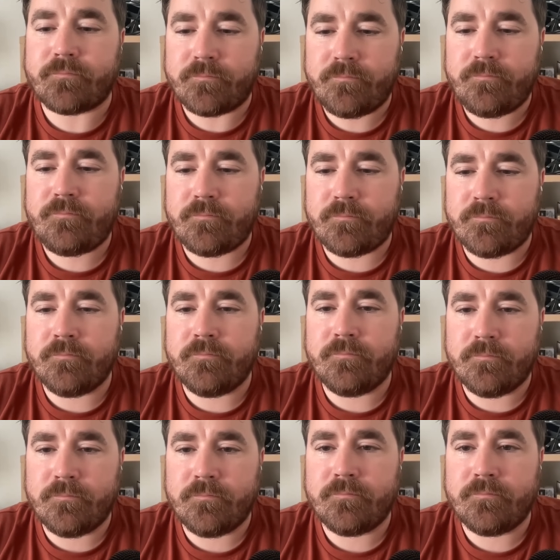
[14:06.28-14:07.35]

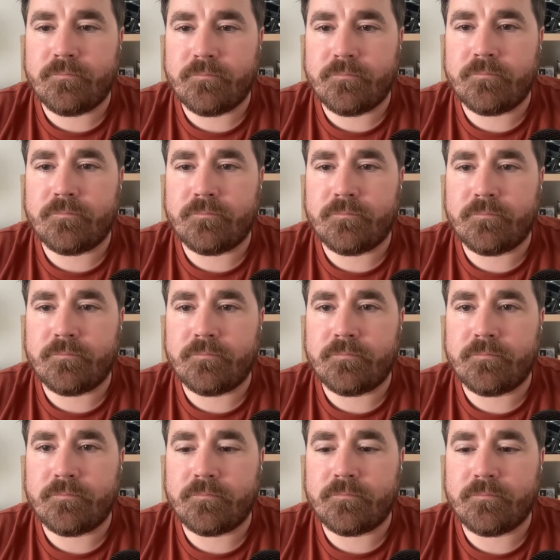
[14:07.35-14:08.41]

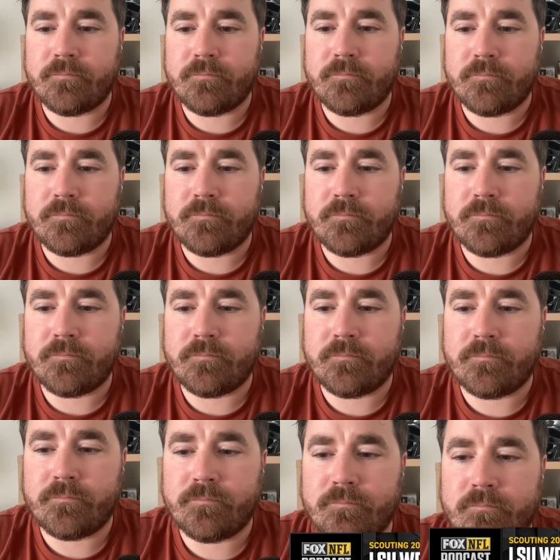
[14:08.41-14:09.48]

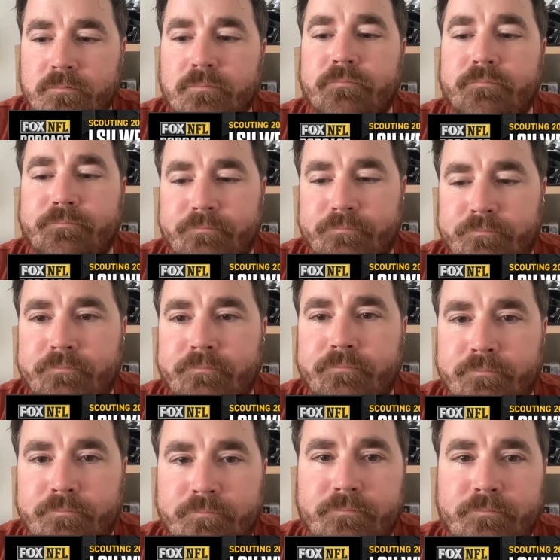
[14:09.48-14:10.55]

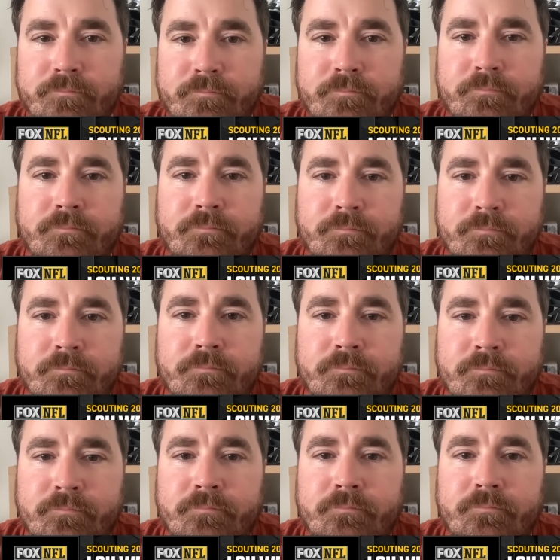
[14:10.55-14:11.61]

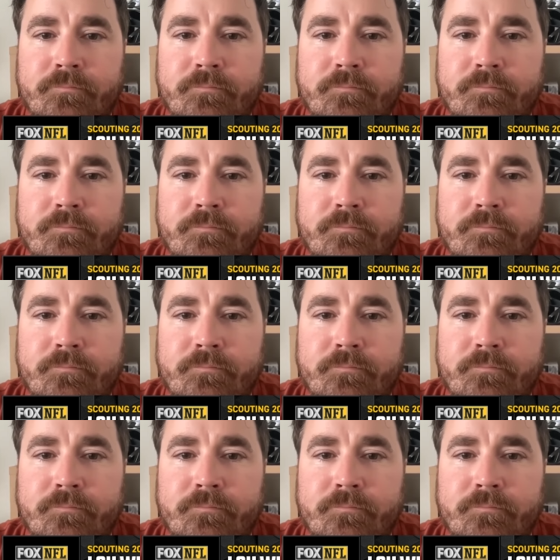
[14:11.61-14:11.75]
This person isn't speaking.